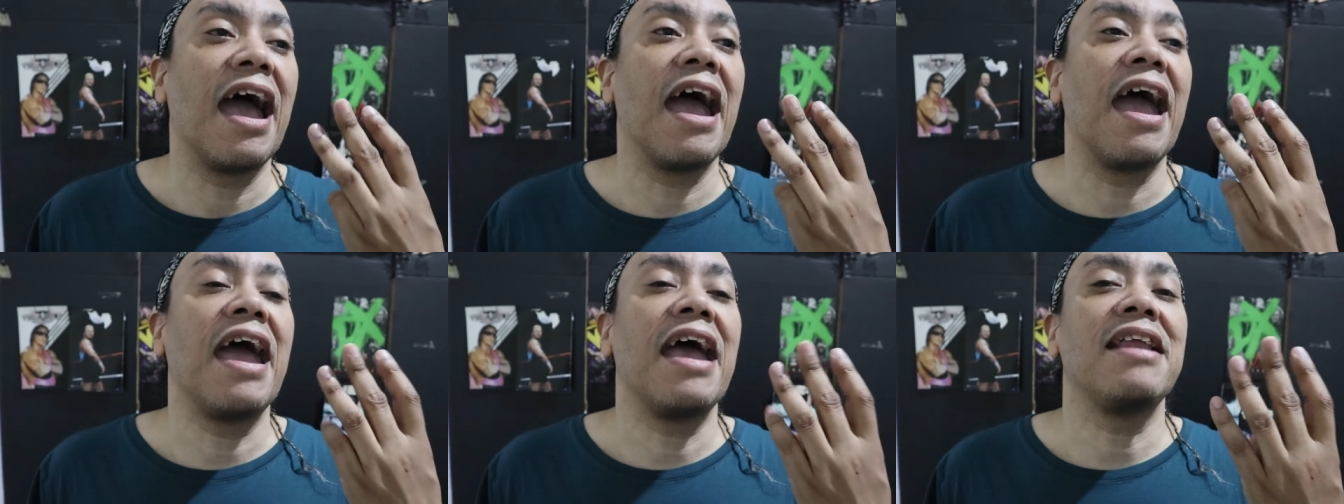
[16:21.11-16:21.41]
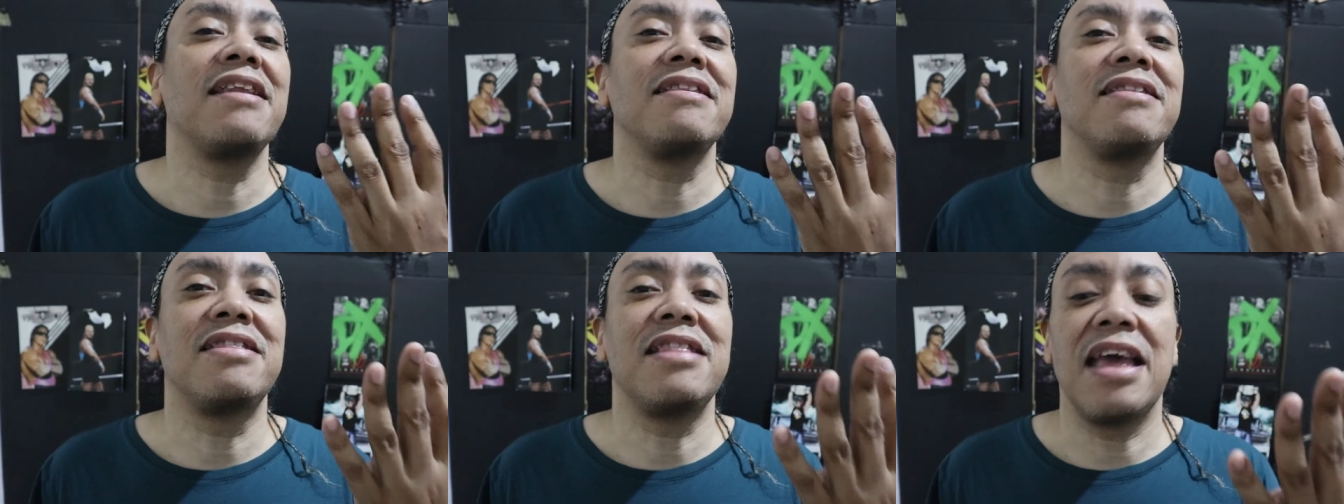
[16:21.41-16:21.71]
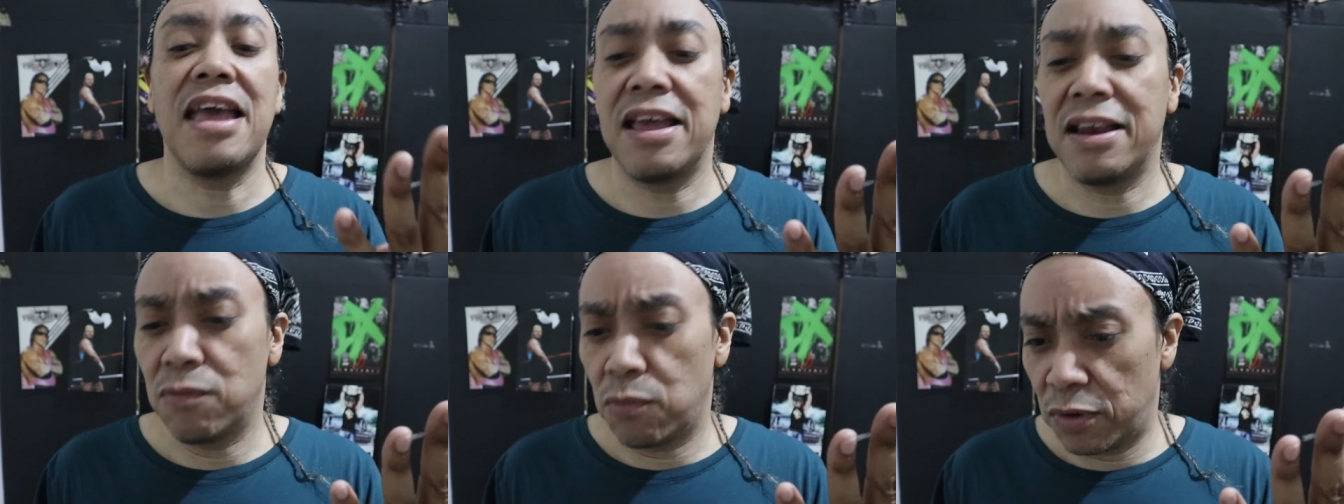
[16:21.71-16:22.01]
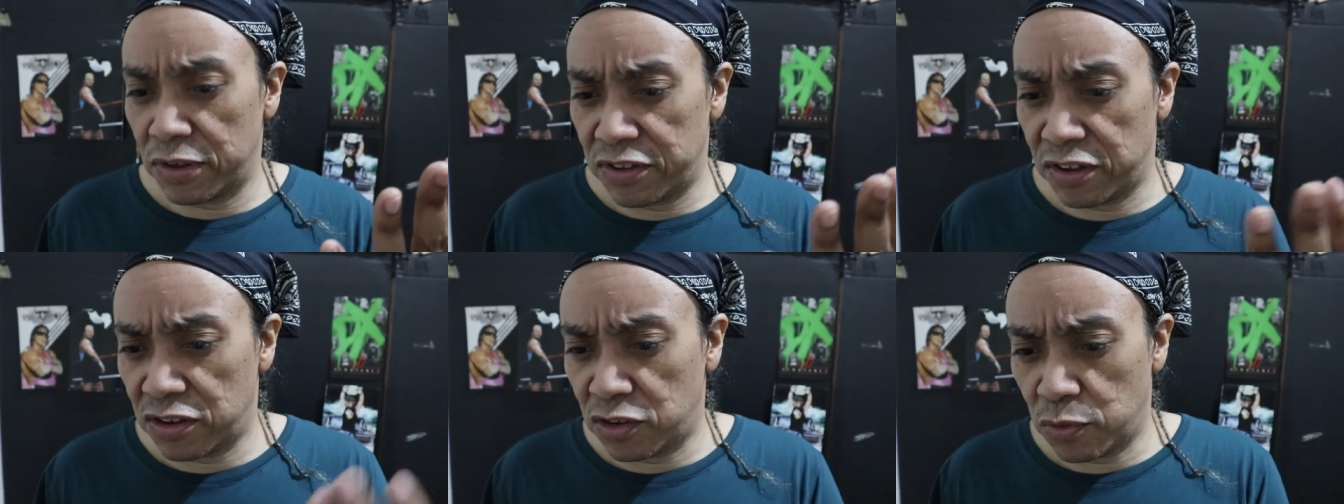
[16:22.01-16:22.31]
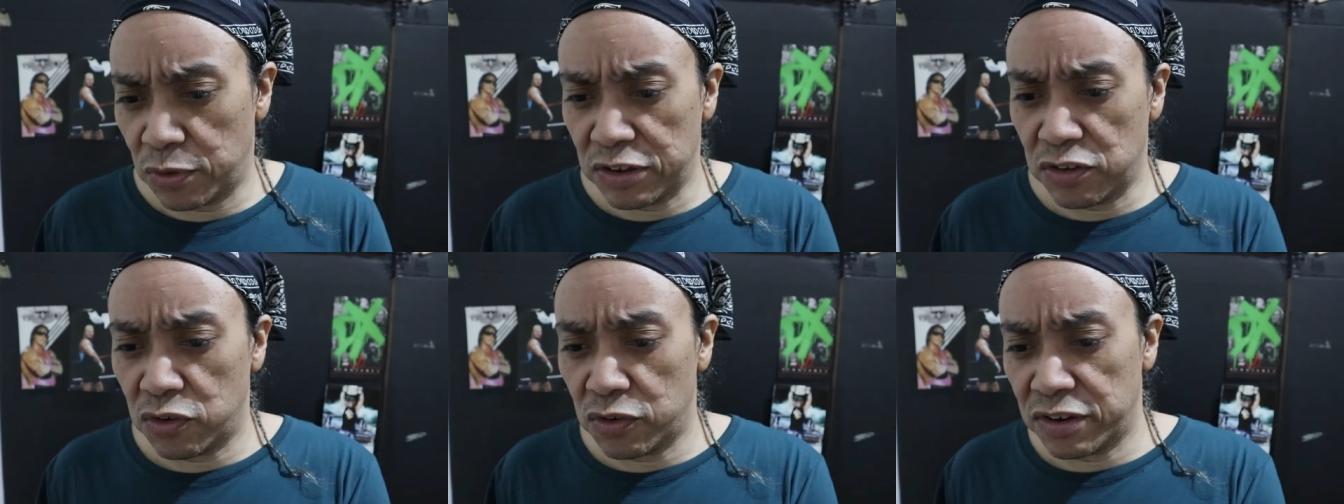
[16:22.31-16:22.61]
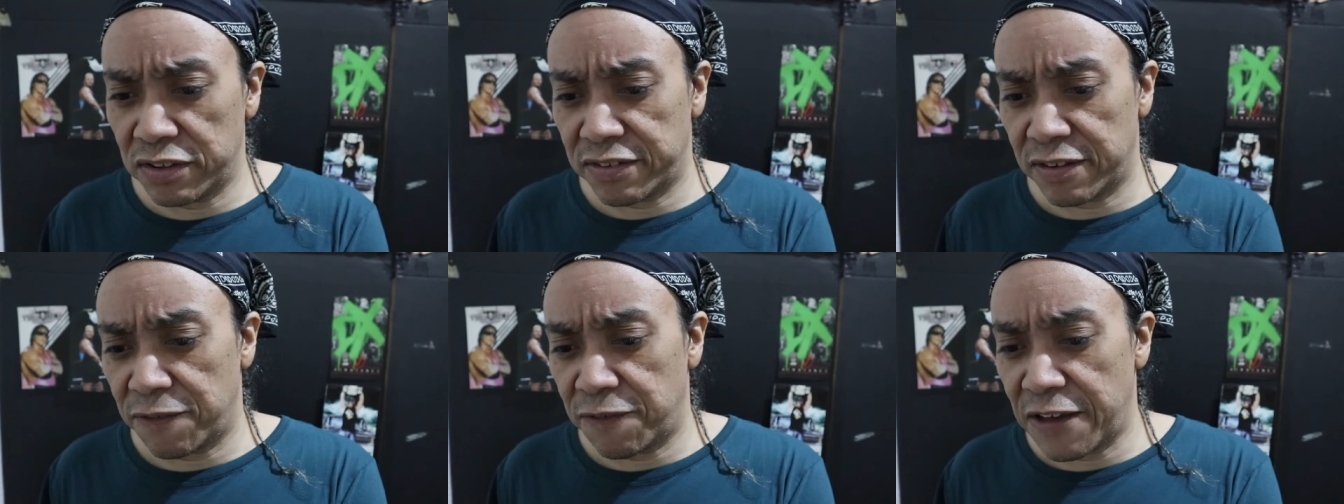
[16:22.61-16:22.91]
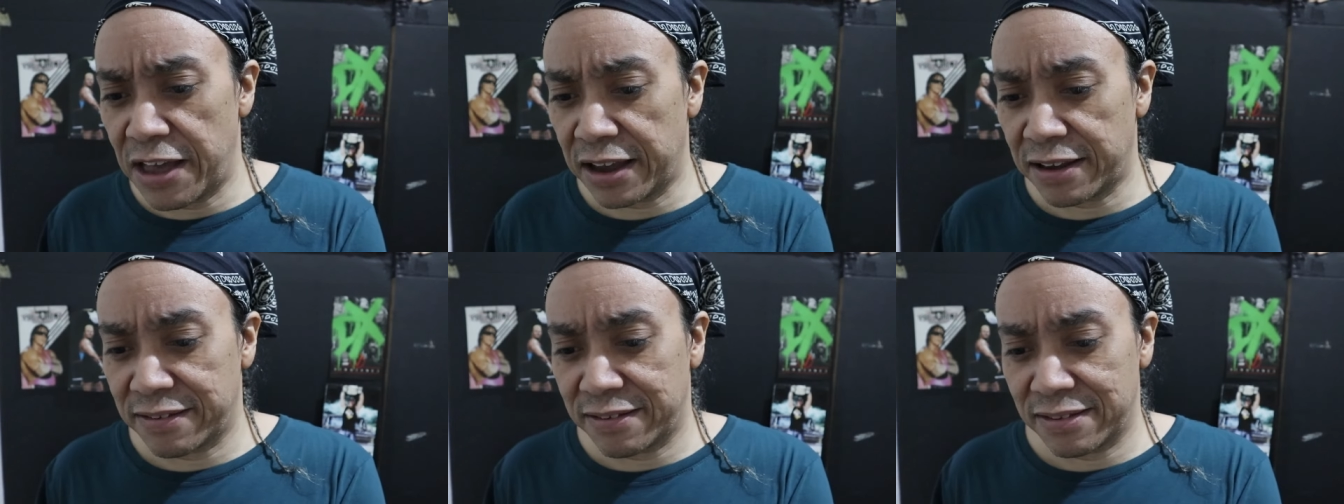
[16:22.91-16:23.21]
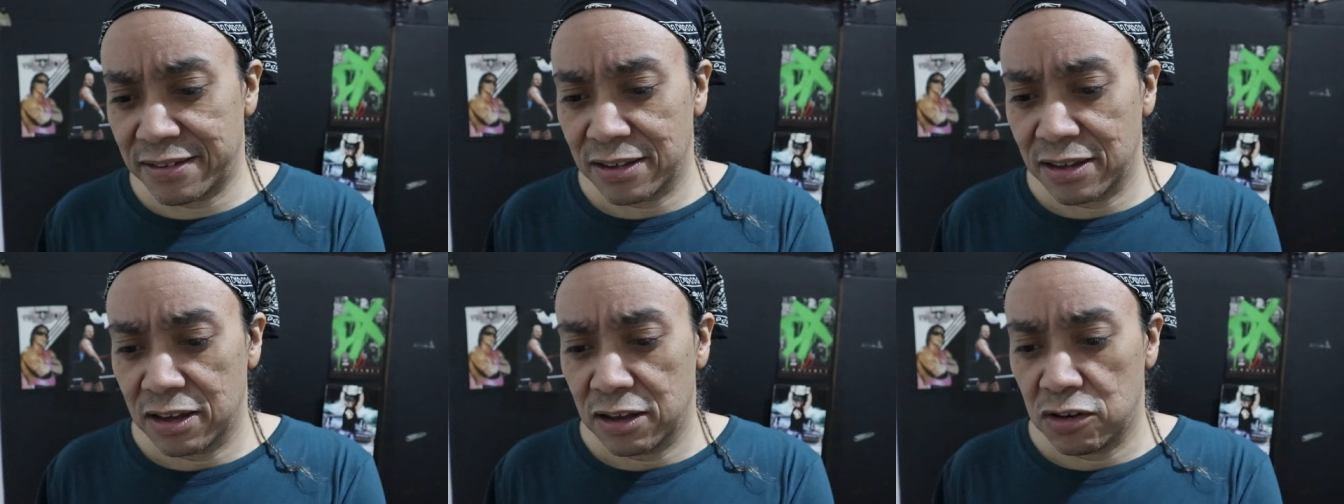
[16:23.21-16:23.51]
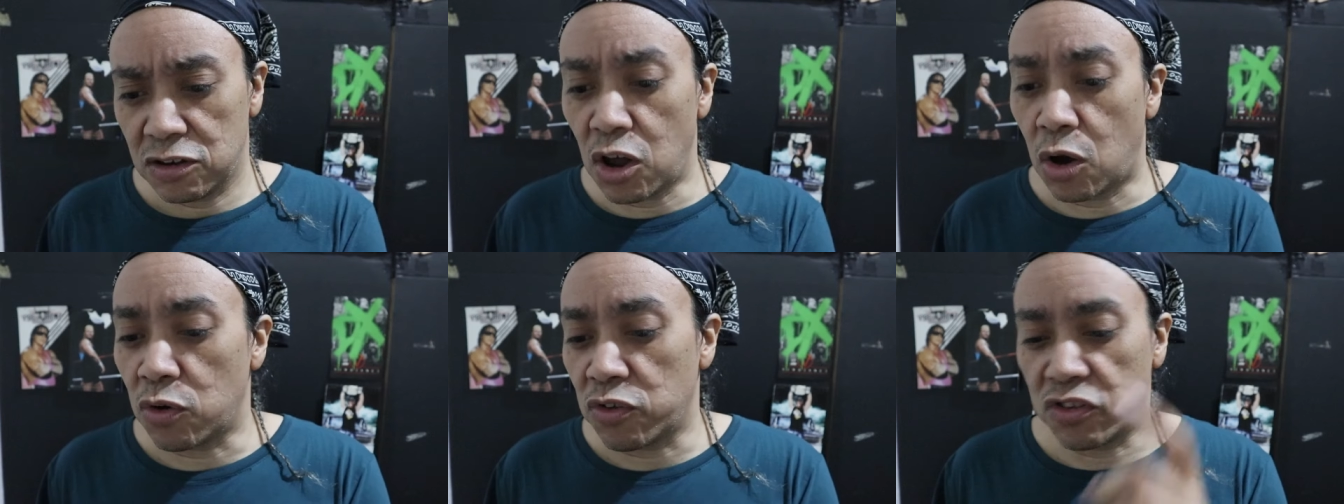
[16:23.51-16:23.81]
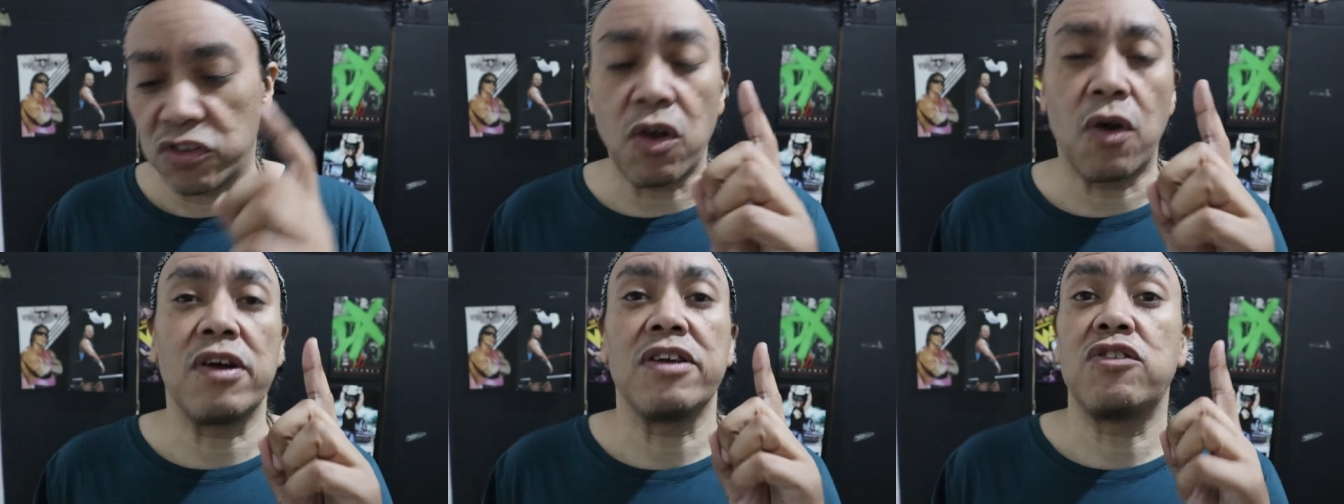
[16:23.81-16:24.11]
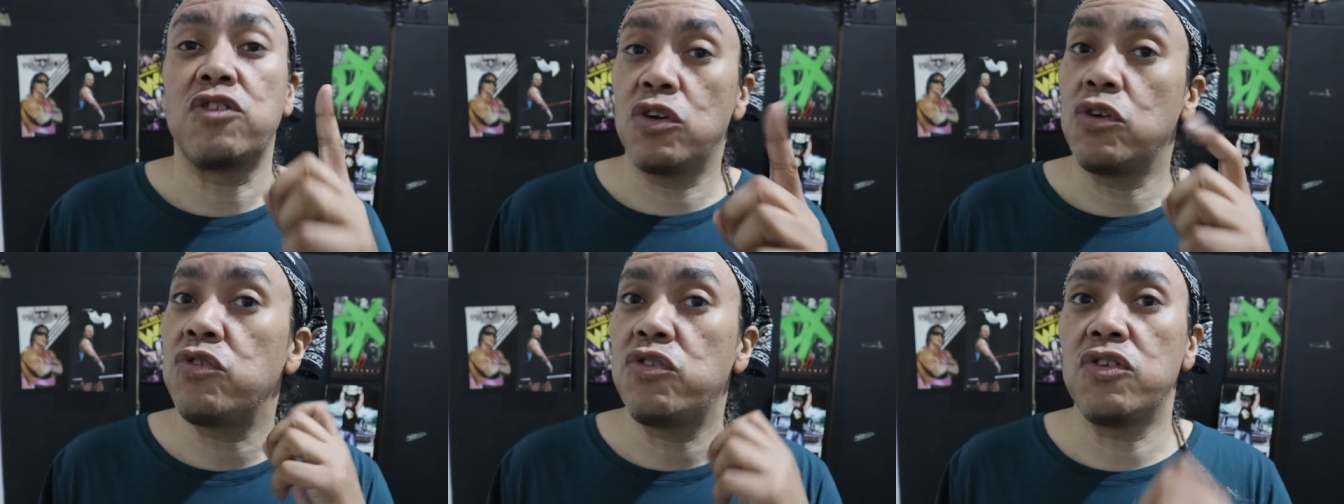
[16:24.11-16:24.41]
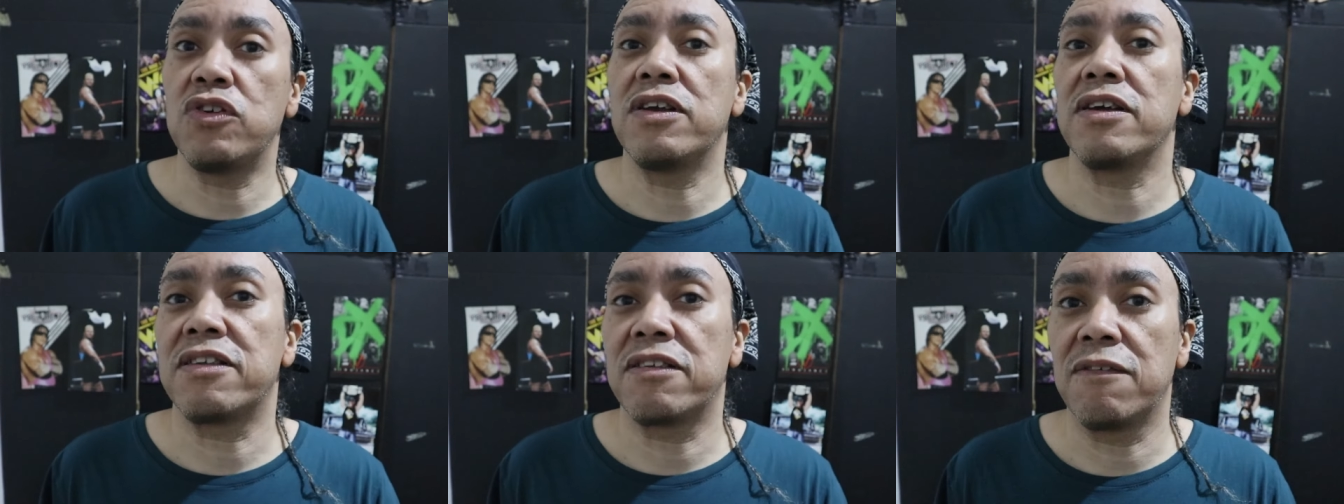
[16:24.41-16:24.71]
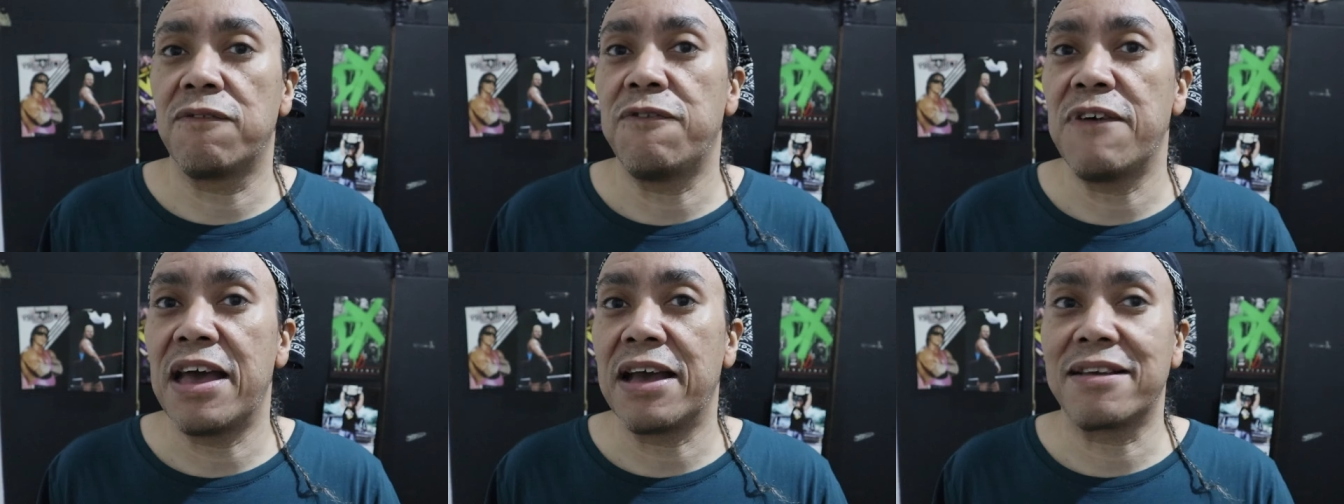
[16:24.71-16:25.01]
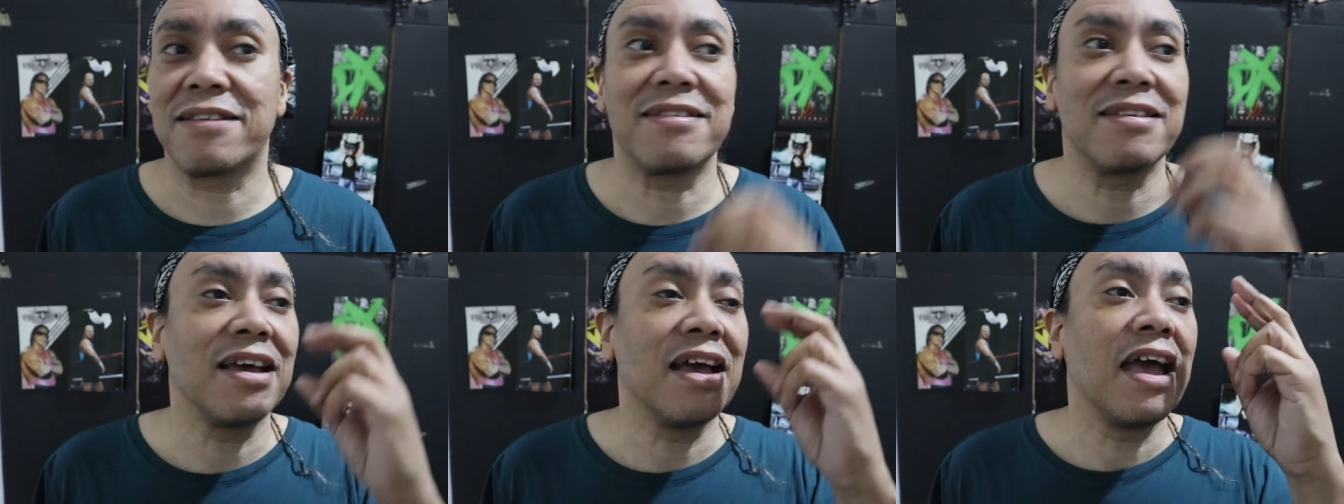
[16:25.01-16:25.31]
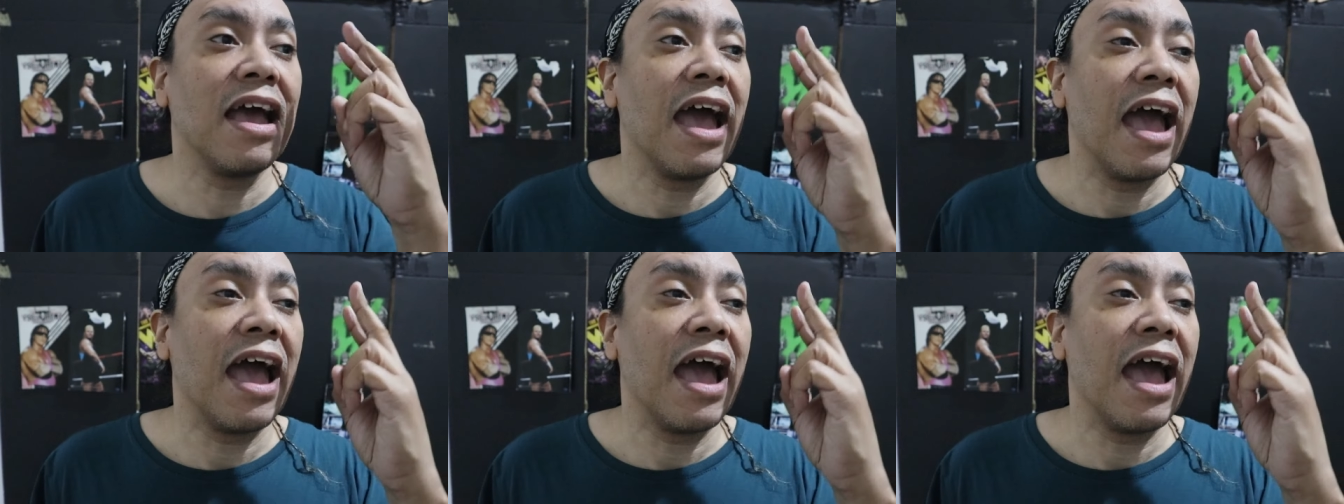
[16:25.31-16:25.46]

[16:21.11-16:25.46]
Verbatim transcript: And then, was it three Judas effects? No, sorry, two Judas effects